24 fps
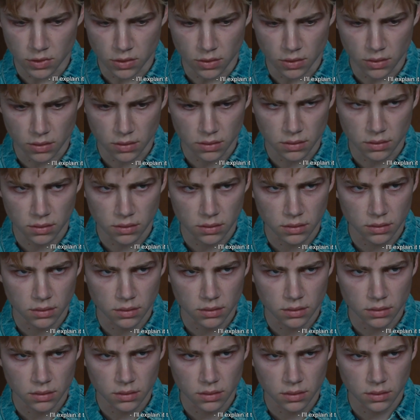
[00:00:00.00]
Non,
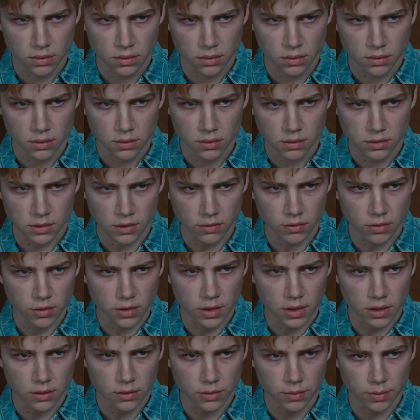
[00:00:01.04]
ça vous
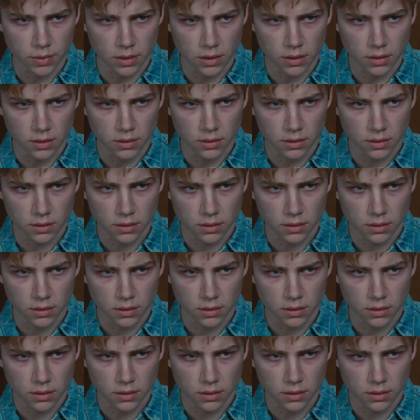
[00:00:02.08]
regarde pas.